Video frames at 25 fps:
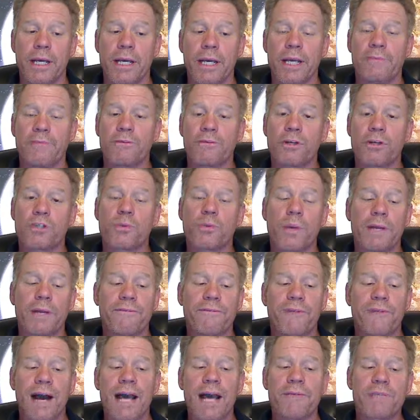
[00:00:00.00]
In verse
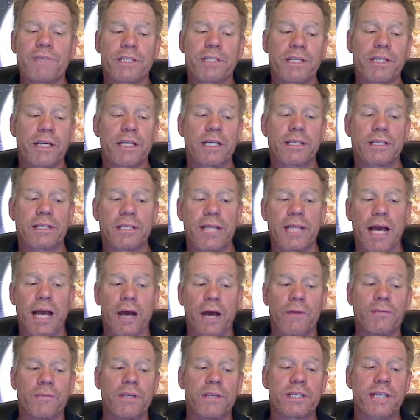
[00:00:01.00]
25 it says,
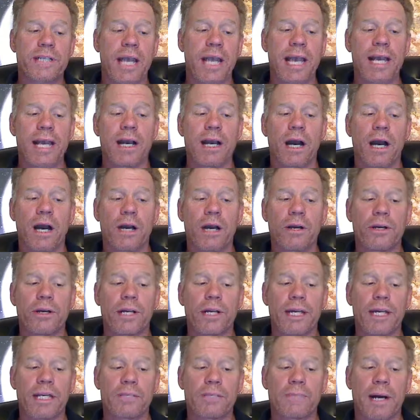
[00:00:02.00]
now this Hagar
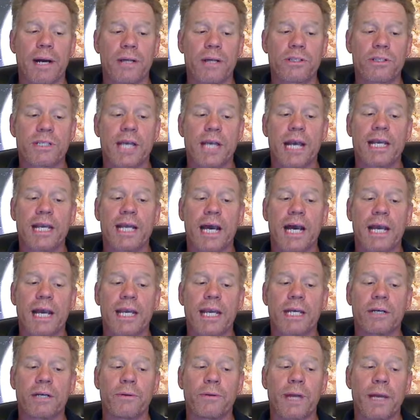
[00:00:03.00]
is Mount Sinai
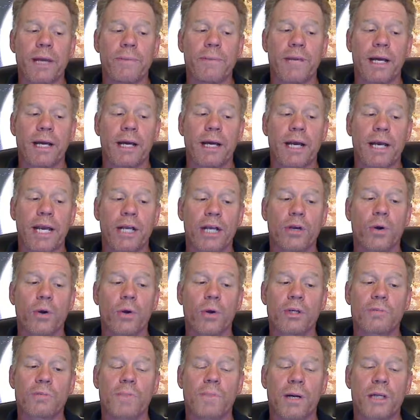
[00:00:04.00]
in Arabia and
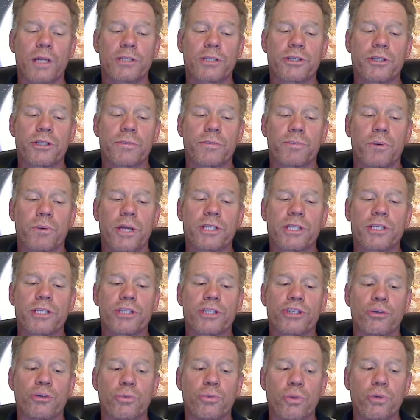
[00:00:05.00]
corresponds to the present
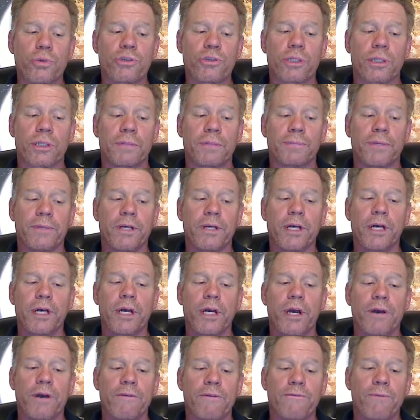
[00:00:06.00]
Jerusalem,
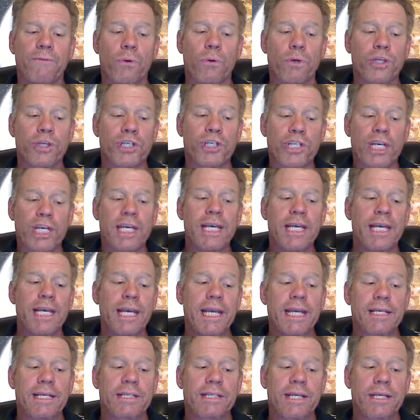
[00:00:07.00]
for
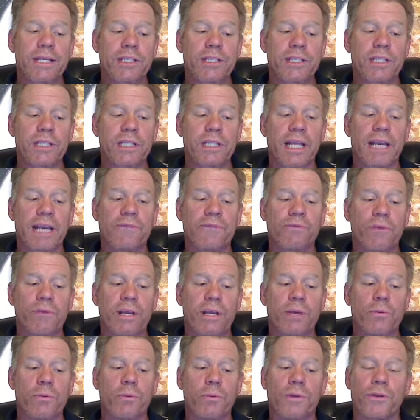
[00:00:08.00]
she is in
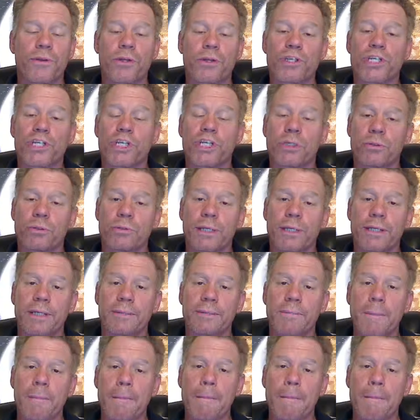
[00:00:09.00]
slavery with her children.